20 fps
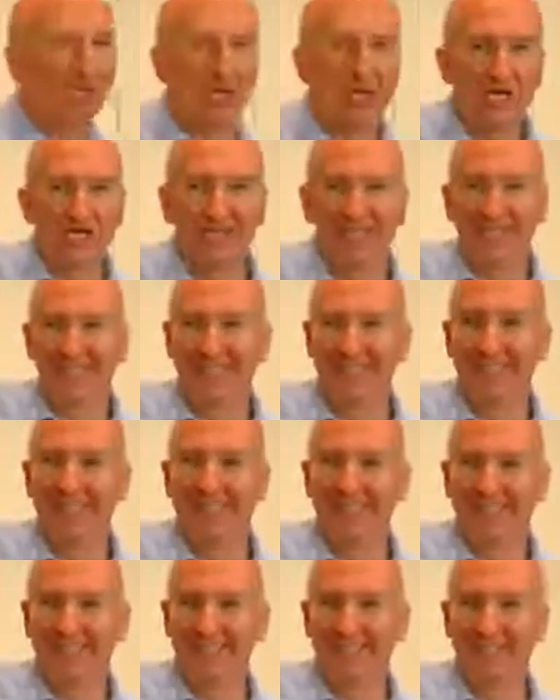long did it
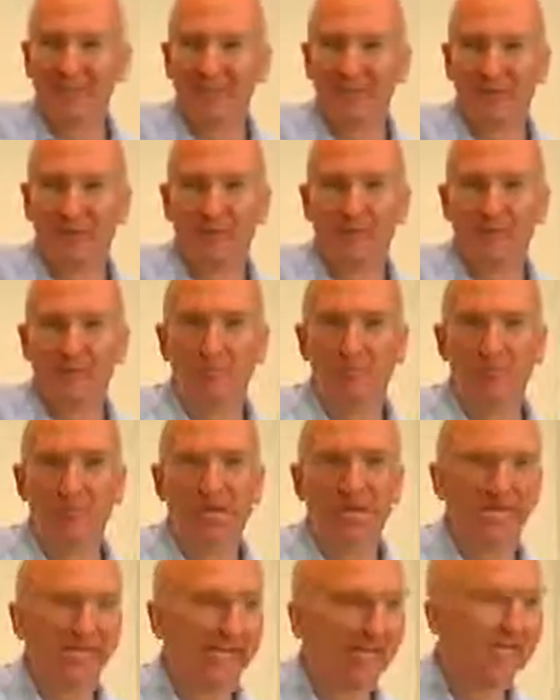take to
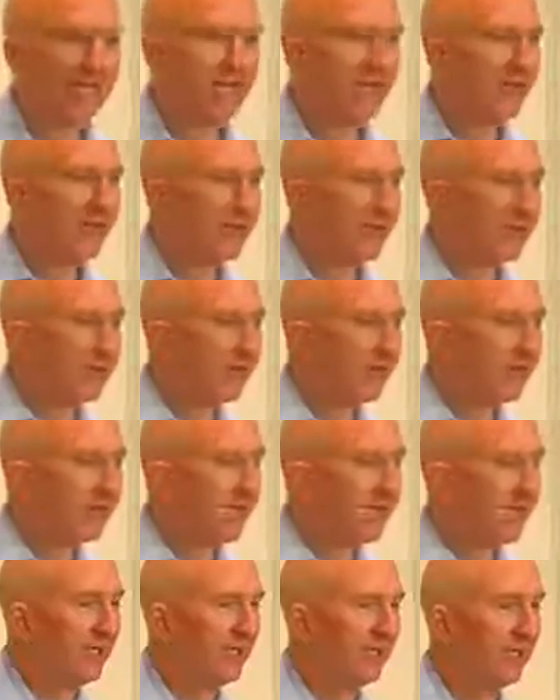make the
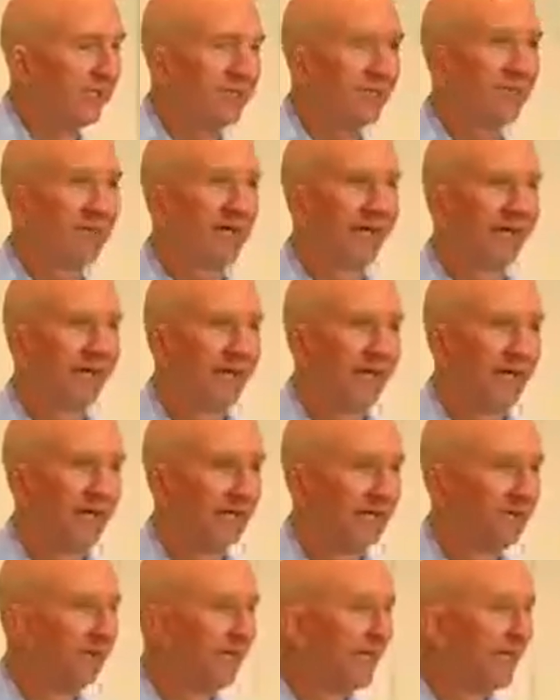screen look like that?